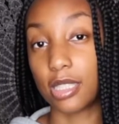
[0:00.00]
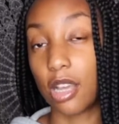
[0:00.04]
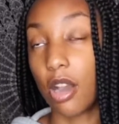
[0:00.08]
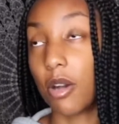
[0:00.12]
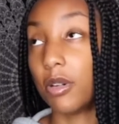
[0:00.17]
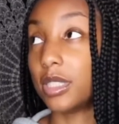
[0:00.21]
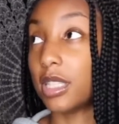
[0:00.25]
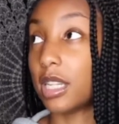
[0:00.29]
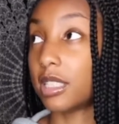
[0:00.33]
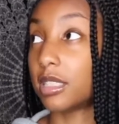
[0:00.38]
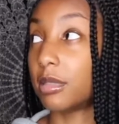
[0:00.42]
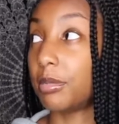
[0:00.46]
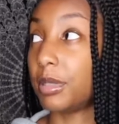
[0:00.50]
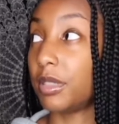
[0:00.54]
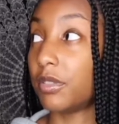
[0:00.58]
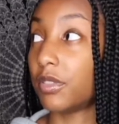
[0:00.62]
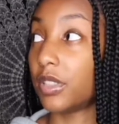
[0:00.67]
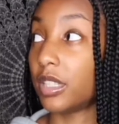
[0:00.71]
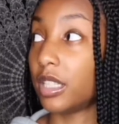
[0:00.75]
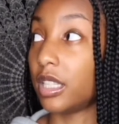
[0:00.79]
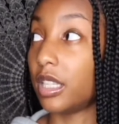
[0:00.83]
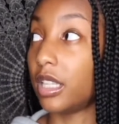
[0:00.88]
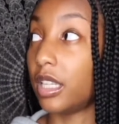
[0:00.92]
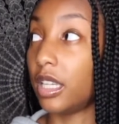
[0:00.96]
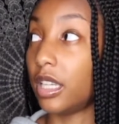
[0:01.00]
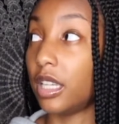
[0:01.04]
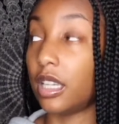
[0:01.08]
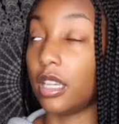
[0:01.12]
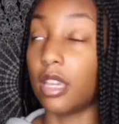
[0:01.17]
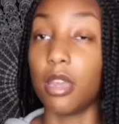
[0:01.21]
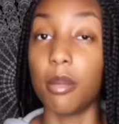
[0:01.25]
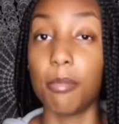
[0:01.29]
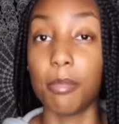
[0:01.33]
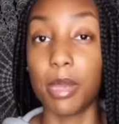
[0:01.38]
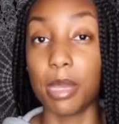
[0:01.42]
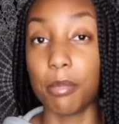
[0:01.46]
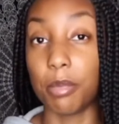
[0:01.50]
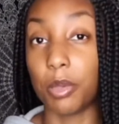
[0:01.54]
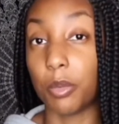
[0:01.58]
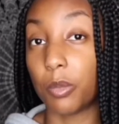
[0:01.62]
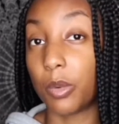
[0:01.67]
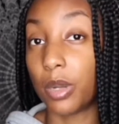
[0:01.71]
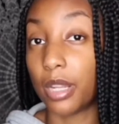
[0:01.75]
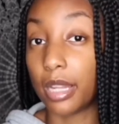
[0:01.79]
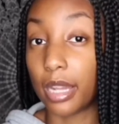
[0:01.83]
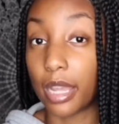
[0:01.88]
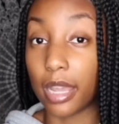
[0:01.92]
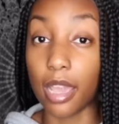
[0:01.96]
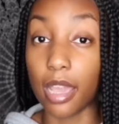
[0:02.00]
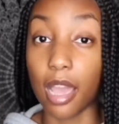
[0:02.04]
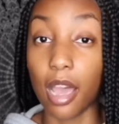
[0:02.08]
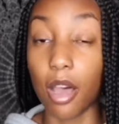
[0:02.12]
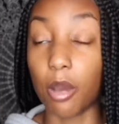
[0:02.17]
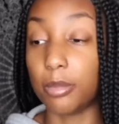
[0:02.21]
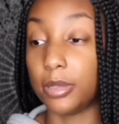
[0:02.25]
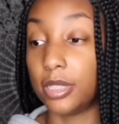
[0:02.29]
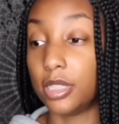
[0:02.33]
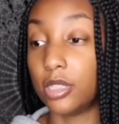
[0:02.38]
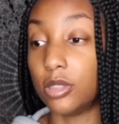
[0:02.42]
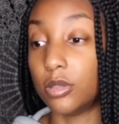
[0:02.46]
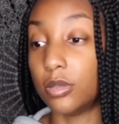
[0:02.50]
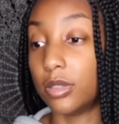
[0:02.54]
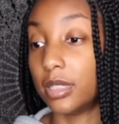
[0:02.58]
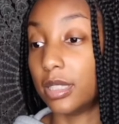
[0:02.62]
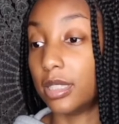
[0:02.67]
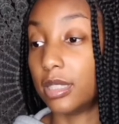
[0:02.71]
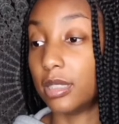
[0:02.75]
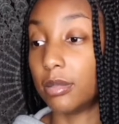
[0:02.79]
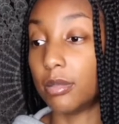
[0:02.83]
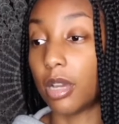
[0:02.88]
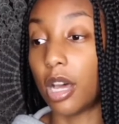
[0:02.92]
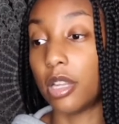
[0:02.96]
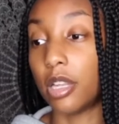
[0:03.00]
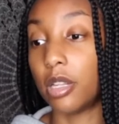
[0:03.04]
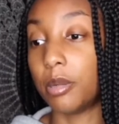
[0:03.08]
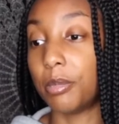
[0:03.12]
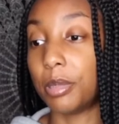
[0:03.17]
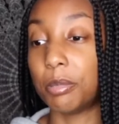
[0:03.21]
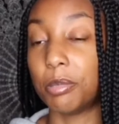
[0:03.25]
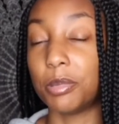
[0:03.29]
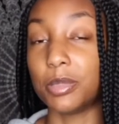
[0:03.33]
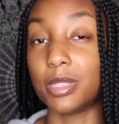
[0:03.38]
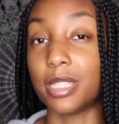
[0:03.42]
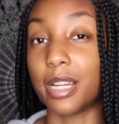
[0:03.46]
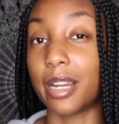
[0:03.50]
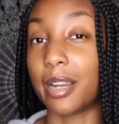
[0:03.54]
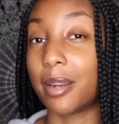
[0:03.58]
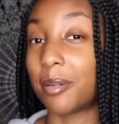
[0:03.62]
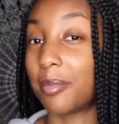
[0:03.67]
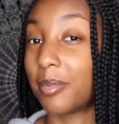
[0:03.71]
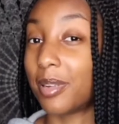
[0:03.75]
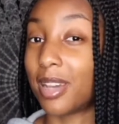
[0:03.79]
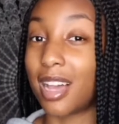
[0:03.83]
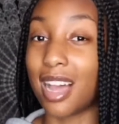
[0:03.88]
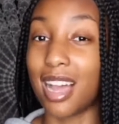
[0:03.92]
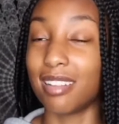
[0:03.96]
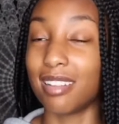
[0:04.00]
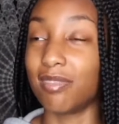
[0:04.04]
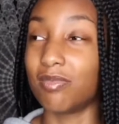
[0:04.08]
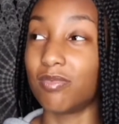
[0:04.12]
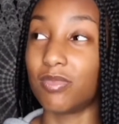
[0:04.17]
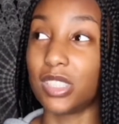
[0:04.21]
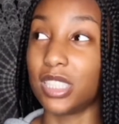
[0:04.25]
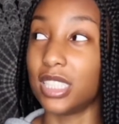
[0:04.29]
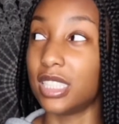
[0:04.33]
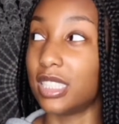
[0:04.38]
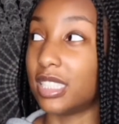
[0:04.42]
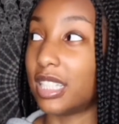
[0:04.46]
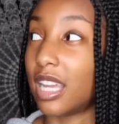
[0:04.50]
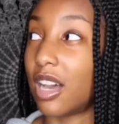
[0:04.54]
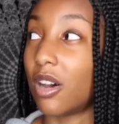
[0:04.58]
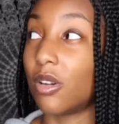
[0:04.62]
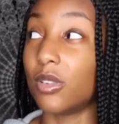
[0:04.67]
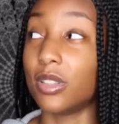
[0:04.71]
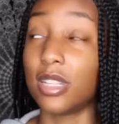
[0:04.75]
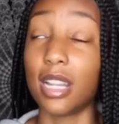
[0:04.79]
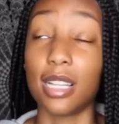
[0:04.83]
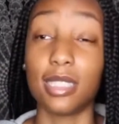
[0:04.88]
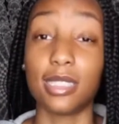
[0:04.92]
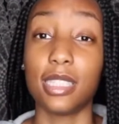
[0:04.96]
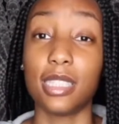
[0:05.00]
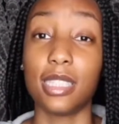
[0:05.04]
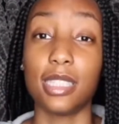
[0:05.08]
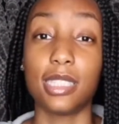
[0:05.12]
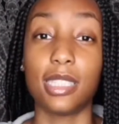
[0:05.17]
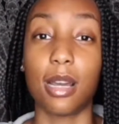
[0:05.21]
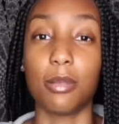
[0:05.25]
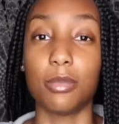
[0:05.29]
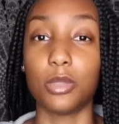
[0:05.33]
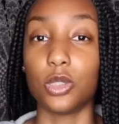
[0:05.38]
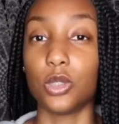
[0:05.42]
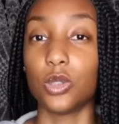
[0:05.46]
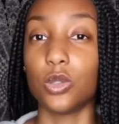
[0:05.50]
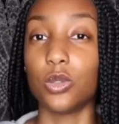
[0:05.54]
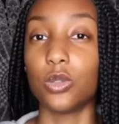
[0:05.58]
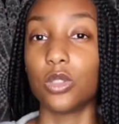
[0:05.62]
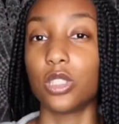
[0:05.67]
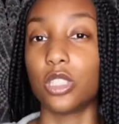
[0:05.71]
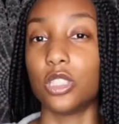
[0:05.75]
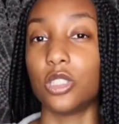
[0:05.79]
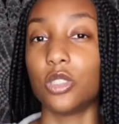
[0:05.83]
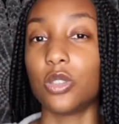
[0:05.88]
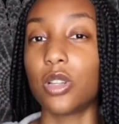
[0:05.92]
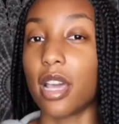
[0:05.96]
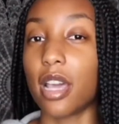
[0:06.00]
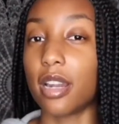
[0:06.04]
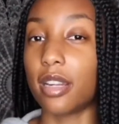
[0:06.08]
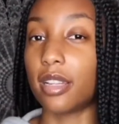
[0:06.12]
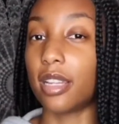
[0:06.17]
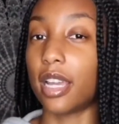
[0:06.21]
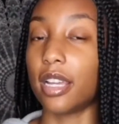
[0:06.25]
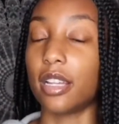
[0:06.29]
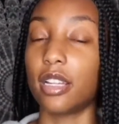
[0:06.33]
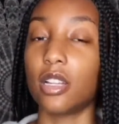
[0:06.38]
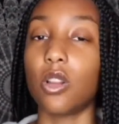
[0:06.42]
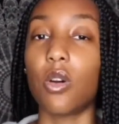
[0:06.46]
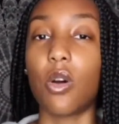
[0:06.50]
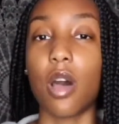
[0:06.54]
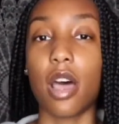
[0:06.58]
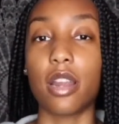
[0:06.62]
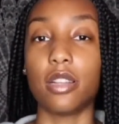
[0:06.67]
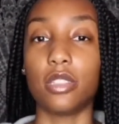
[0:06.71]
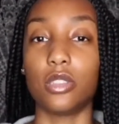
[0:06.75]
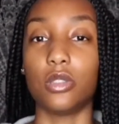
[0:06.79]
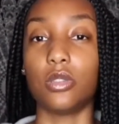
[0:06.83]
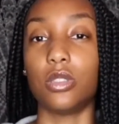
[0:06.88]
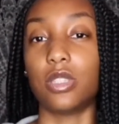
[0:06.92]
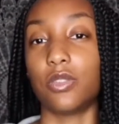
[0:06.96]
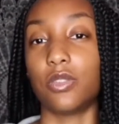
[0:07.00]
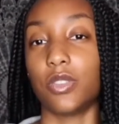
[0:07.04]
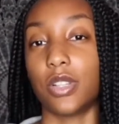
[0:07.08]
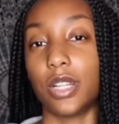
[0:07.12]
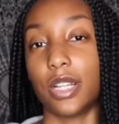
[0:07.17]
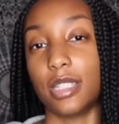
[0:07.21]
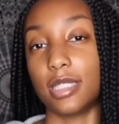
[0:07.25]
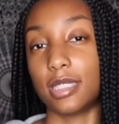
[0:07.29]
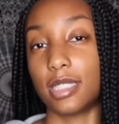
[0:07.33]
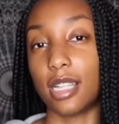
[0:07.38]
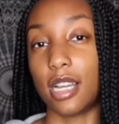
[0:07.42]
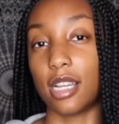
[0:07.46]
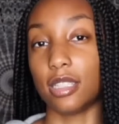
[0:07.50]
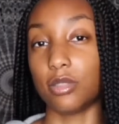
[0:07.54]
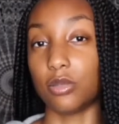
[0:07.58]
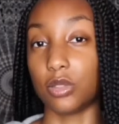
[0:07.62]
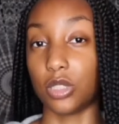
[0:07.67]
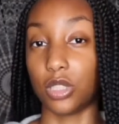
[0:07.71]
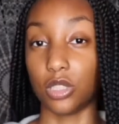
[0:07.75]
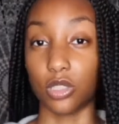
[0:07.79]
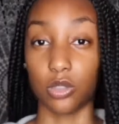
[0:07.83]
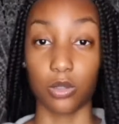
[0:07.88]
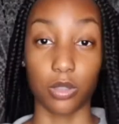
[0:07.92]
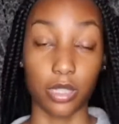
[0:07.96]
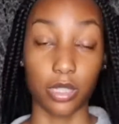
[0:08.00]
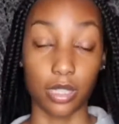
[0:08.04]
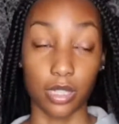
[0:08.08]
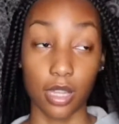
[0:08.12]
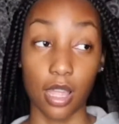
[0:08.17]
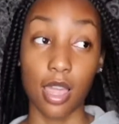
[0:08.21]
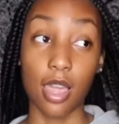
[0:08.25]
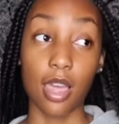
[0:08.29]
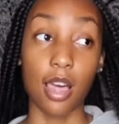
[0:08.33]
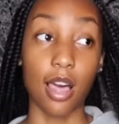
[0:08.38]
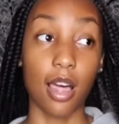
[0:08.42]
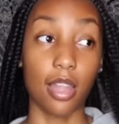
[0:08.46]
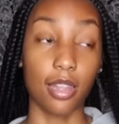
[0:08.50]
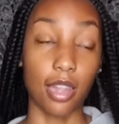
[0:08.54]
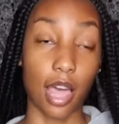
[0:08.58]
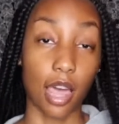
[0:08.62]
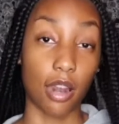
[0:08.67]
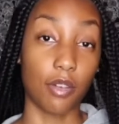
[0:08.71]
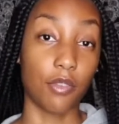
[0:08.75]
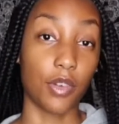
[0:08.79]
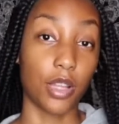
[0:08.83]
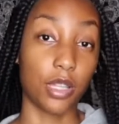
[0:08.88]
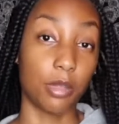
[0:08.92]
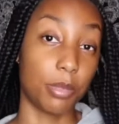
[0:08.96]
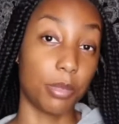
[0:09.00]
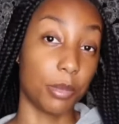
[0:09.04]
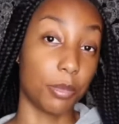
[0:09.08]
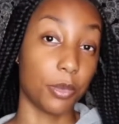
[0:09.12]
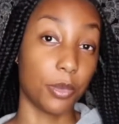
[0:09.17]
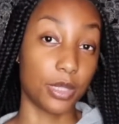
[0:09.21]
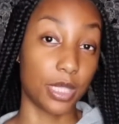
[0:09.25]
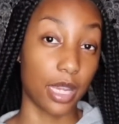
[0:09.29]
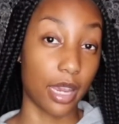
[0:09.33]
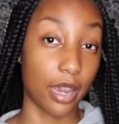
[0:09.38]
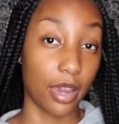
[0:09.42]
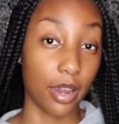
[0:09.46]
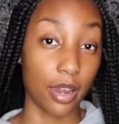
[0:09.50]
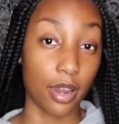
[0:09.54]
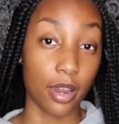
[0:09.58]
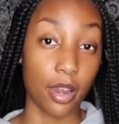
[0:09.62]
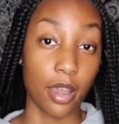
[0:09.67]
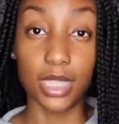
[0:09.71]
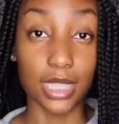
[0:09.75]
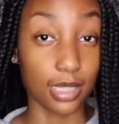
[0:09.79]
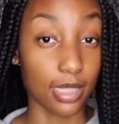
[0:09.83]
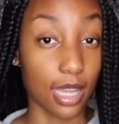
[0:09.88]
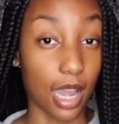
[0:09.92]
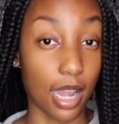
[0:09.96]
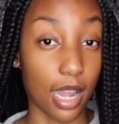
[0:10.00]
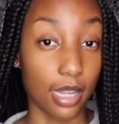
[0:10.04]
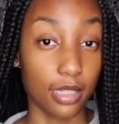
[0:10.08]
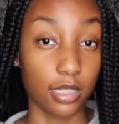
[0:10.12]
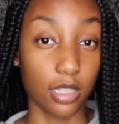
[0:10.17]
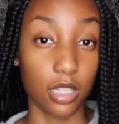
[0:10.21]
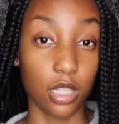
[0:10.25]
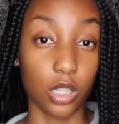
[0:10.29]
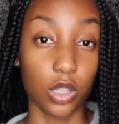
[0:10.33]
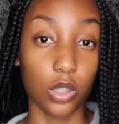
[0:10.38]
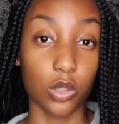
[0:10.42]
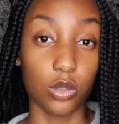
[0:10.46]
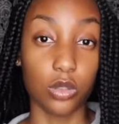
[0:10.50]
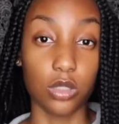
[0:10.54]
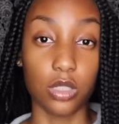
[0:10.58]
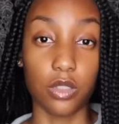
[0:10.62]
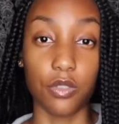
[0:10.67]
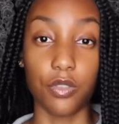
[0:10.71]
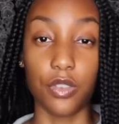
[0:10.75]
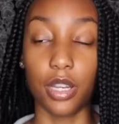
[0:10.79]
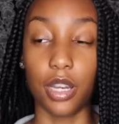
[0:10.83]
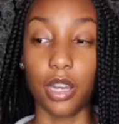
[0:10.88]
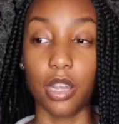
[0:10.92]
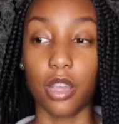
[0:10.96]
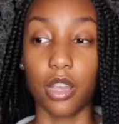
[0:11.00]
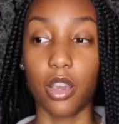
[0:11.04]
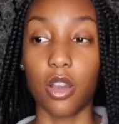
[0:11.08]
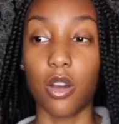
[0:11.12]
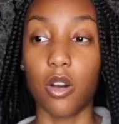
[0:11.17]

I always like to be really neat, and maybe one day I'll be doing other people's hair, but I really doubt that's anytime soon, because you gotta like know how to do different hairstyles when you're doing a lot of other people's hair. This kind of concludes the video.